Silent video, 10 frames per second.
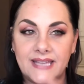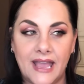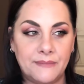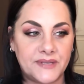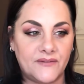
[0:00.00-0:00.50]

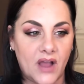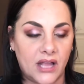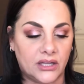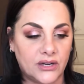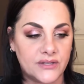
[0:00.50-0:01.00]
types of
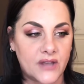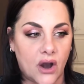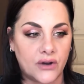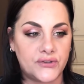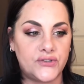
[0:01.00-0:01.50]
colors
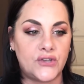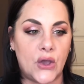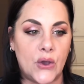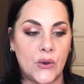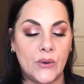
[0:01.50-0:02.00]
are
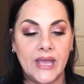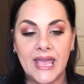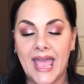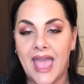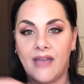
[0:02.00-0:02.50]
so
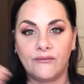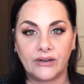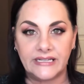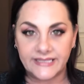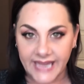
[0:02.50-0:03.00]

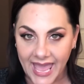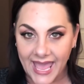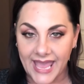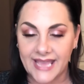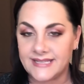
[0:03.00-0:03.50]

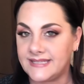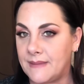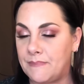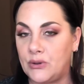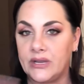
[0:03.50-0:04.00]
everyday,
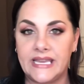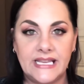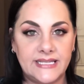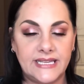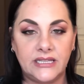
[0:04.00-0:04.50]
simple,
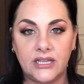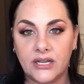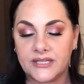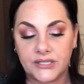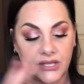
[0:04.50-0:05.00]
easy
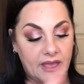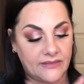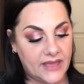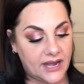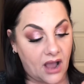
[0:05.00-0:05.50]
looks.
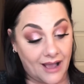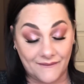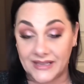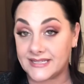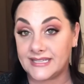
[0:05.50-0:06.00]
And then
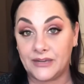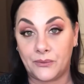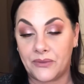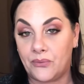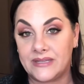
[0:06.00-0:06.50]
obviously
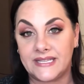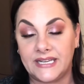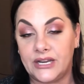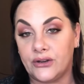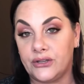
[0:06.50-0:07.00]
with what's
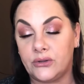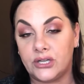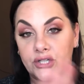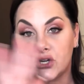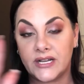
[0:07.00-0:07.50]
in here, you
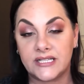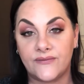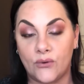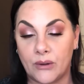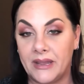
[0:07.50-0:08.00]
can
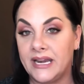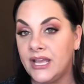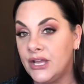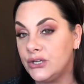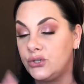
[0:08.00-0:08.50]
transform it
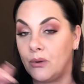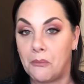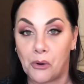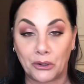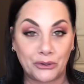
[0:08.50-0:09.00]
to a
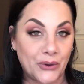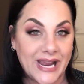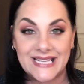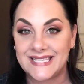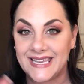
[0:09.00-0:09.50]
more
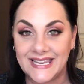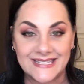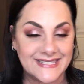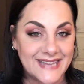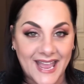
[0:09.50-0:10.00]
crazy
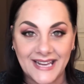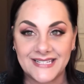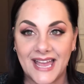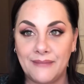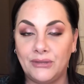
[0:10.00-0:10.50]

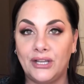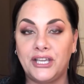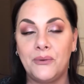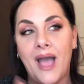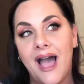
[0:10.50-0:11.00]
nighttime
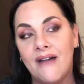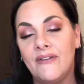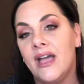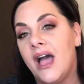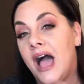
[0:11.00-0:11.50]
look. You
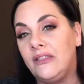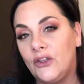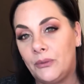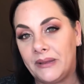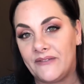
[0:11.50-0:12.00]
have a
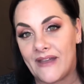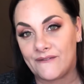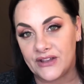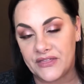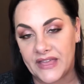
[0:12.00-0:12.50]
little bit of
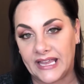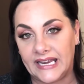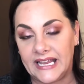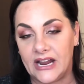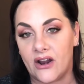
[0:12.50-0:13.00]
everything
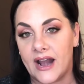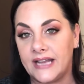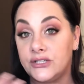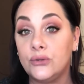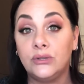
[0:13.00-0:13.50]
in here, and
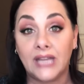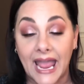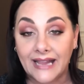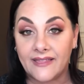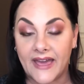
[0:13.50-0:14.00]
I do
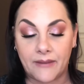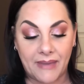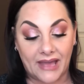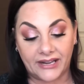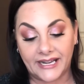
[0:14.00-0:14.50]
like that
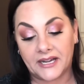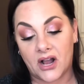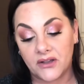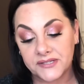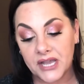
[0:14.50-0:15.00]
about it. It
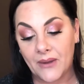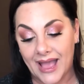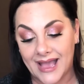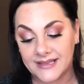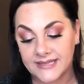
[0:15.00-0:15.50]
also
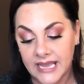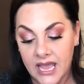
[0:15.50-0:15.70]
has